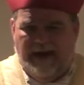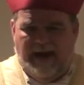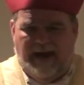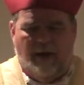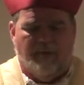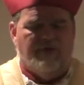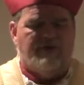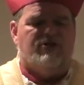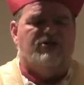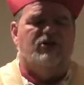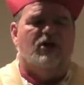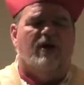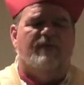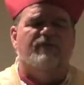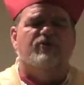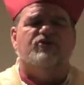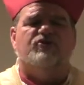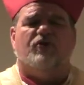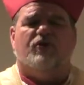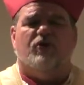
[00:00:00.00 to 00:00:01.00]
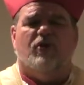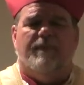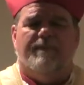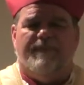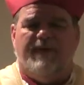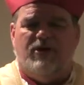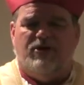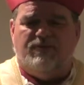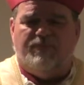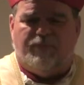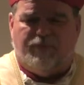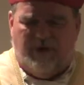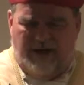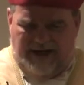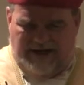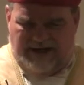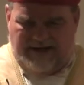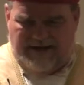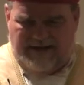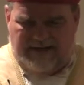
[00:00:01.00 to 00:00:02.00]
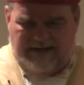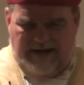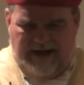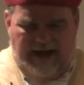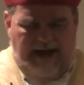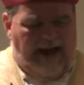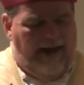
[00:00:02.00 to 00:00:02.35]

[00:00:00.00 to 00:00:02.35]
It was Novus Ordo priests